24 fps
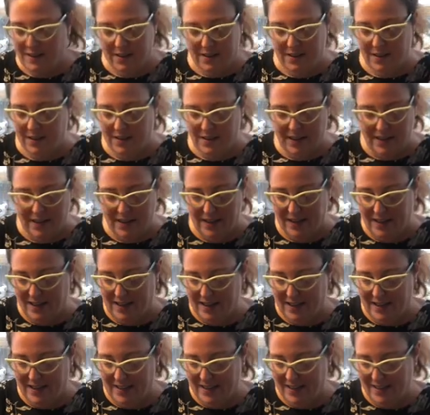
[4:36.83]

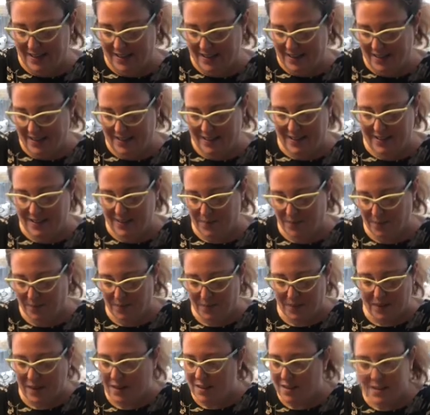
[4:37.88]
Ay.
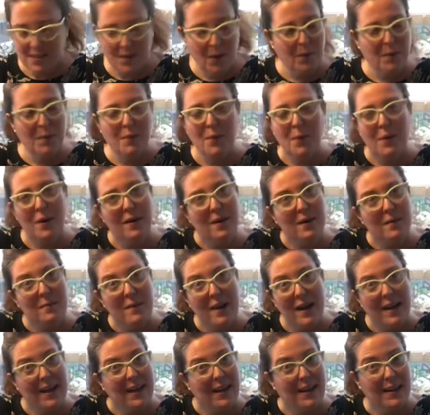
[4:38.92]
So important in
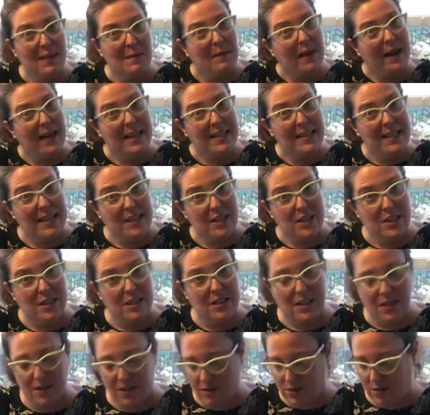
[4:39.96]
baking to pay
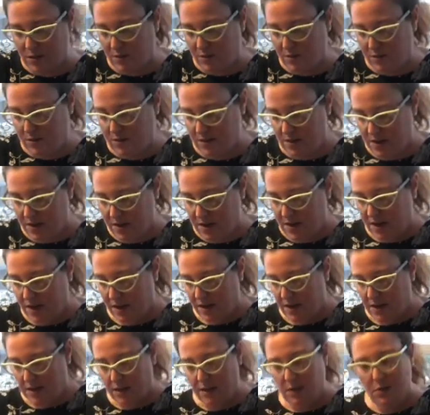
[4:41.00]
attention, you know,
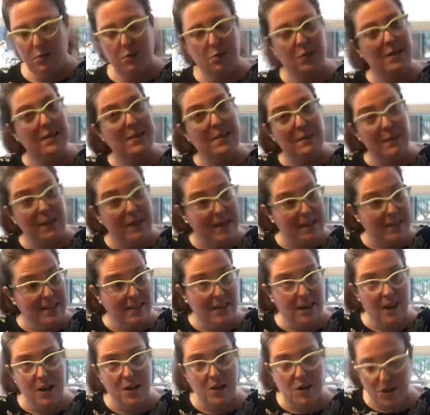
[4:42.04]
to those recipes.
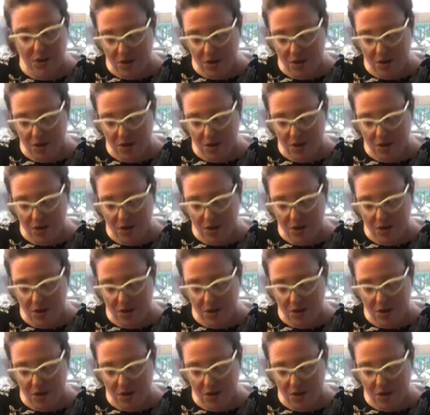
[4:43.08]
Gosh